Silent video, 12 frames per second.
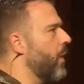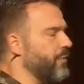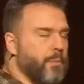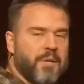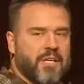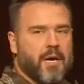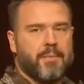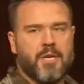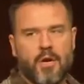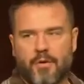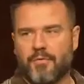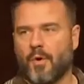if you've been coming
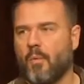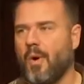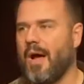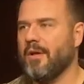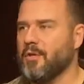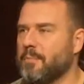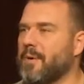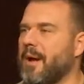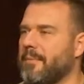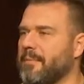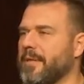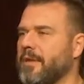here for a while, you
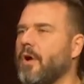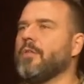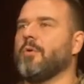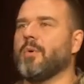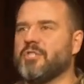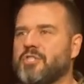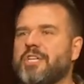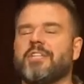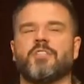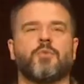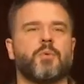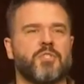probably know that what
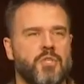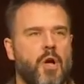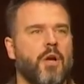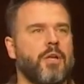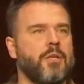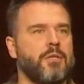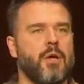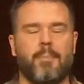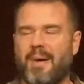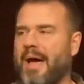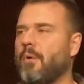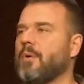Jesus was talking
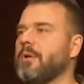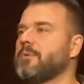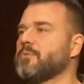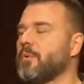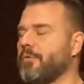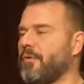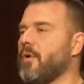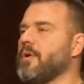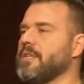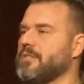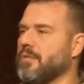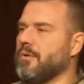about, what he was
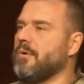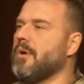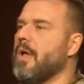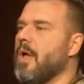referring to,